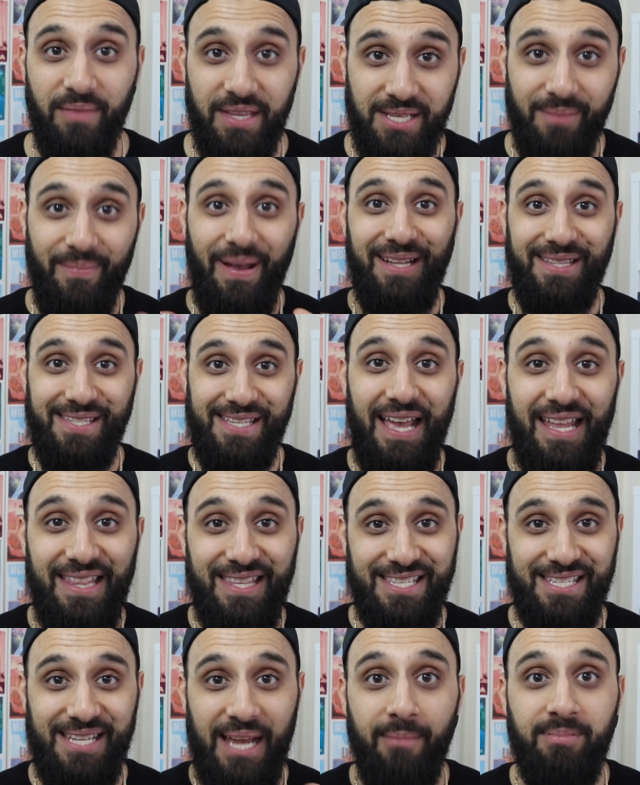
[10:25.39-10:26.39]
There's about 10
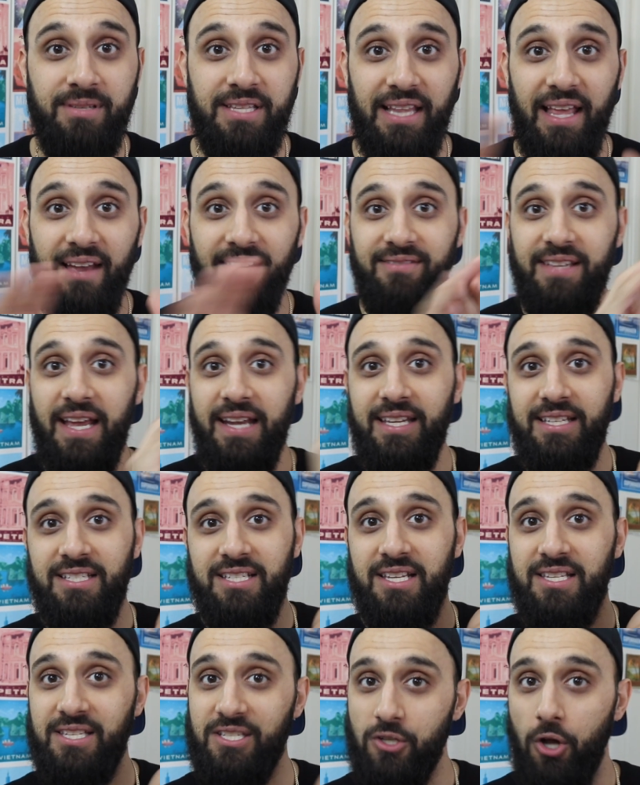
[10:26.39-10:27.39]
steps left, and he
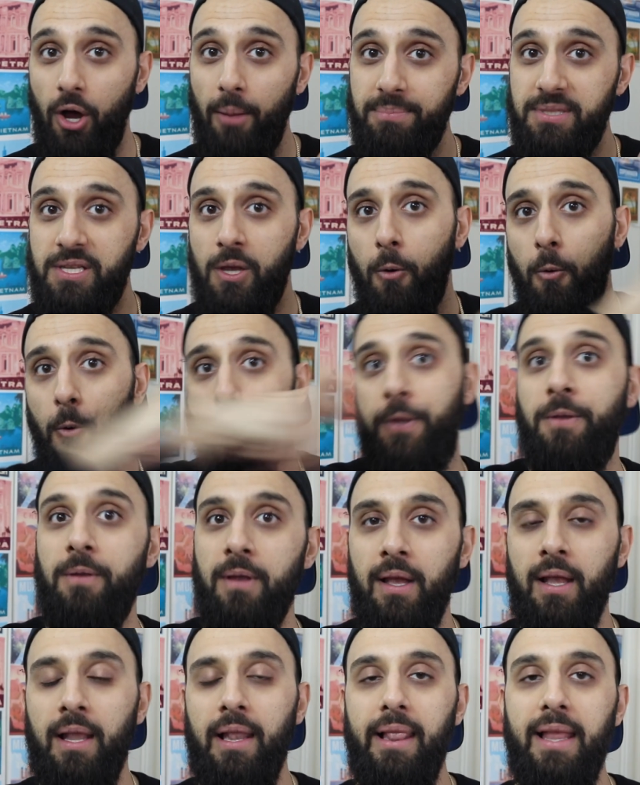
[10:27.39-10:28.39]
just stops,
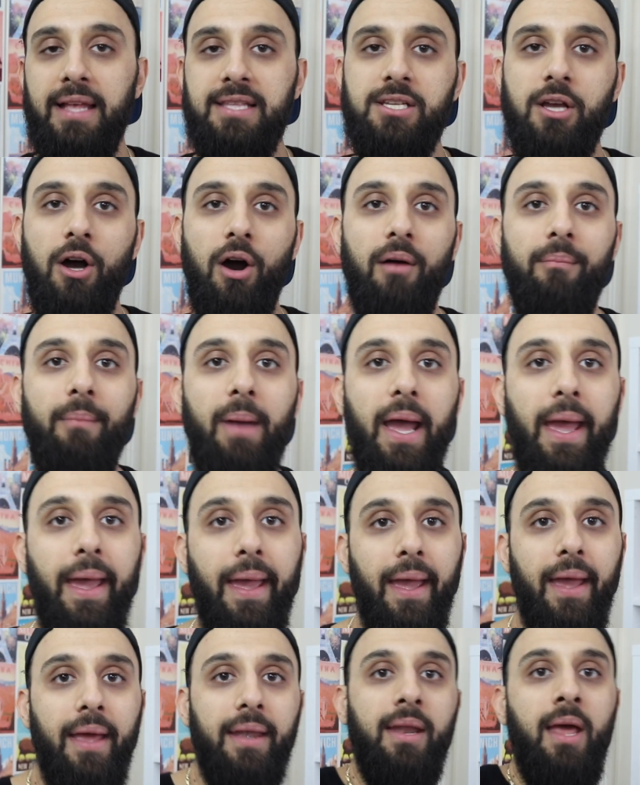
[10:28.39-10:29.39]
lets go of my
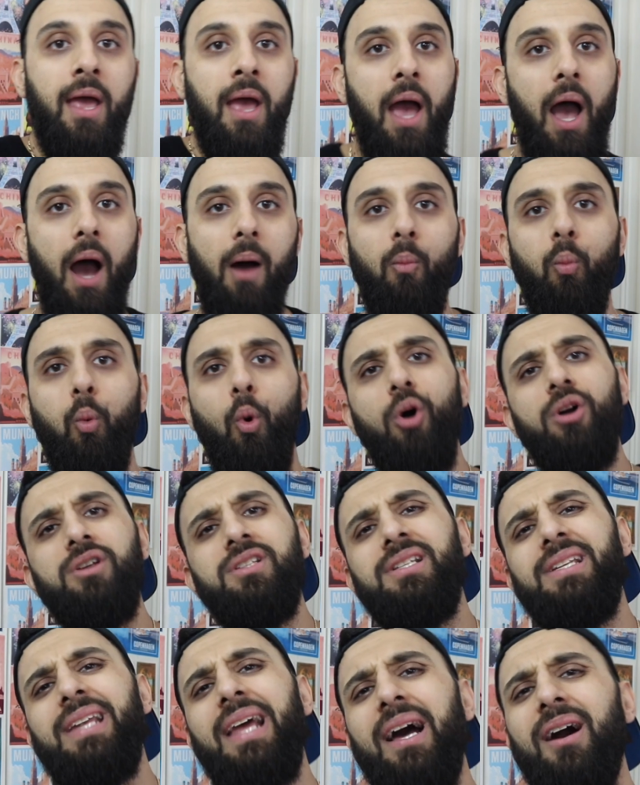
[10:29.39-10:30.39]
hand, and
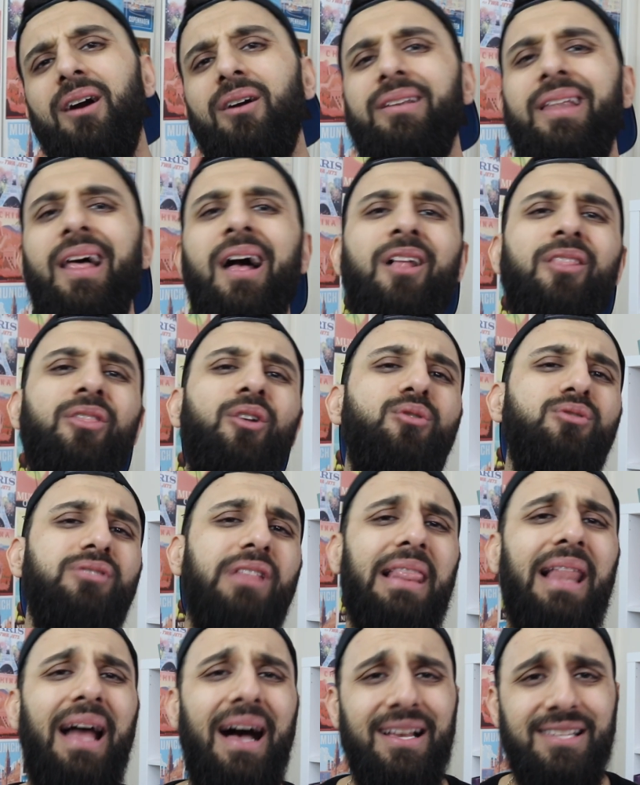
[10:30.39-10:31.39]
walks down those
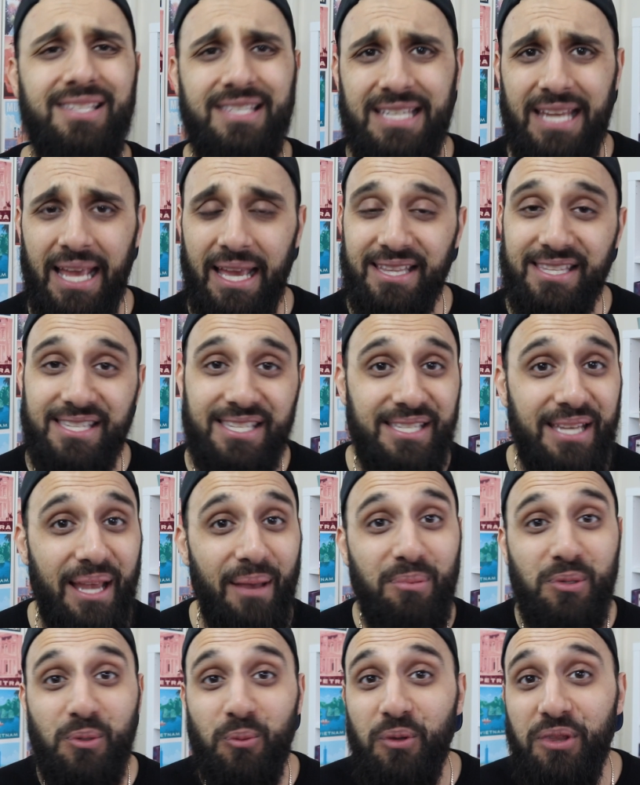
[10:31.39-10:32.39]
last 10
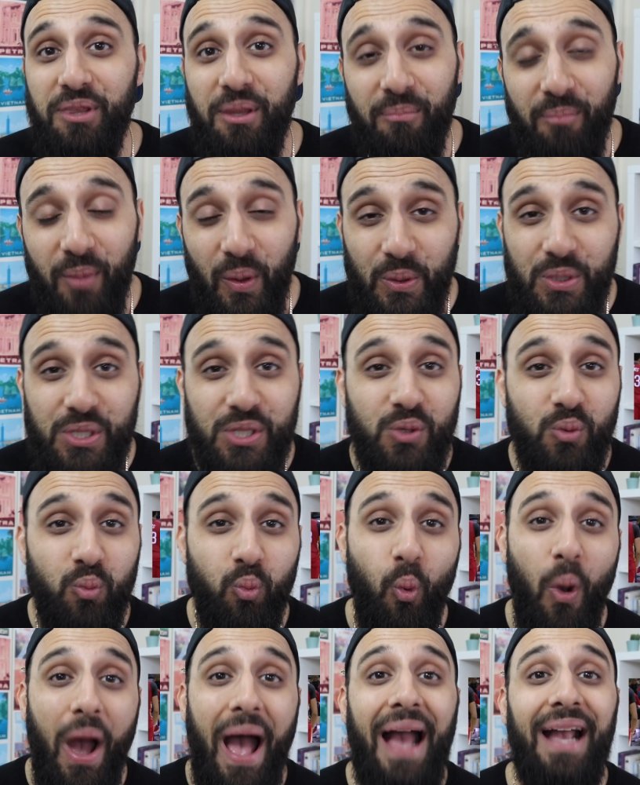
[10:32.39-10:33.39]
steps with the most
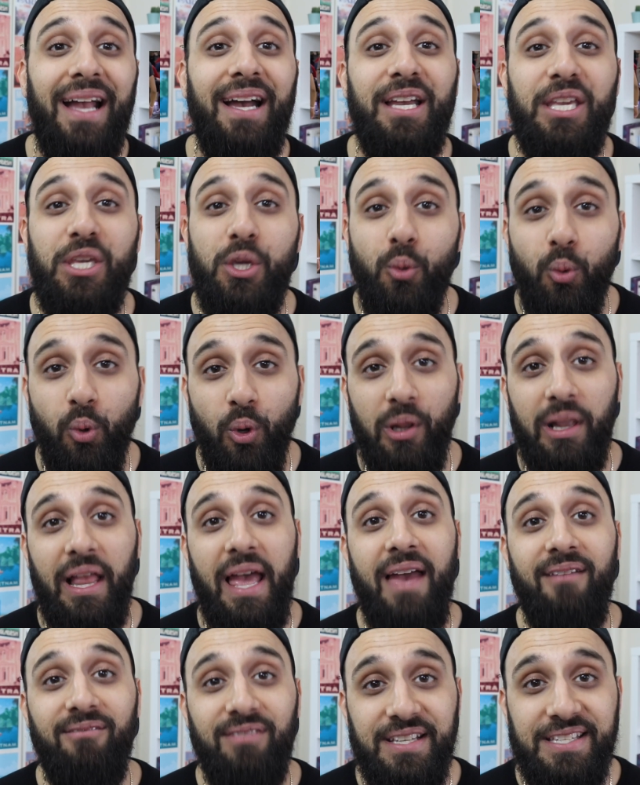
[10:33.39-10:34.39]
swagger you will
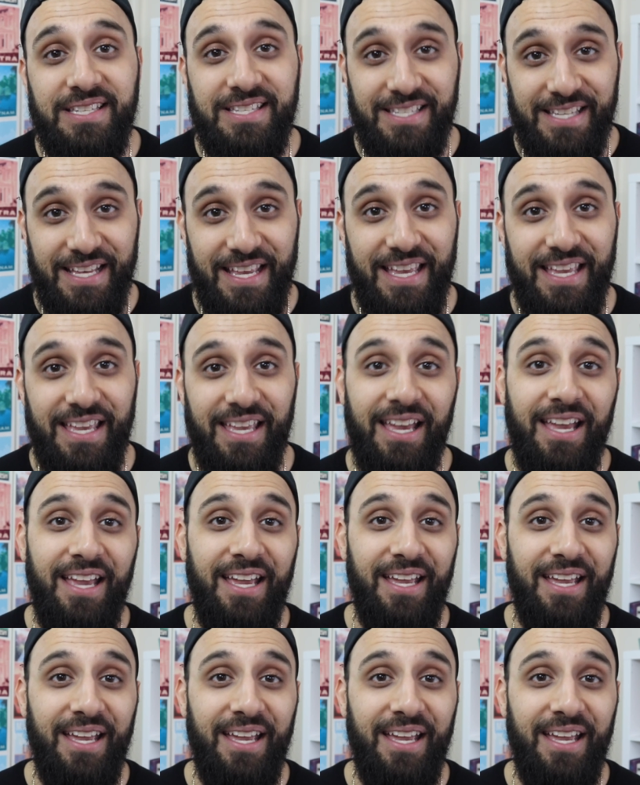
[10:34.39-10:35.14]
ever see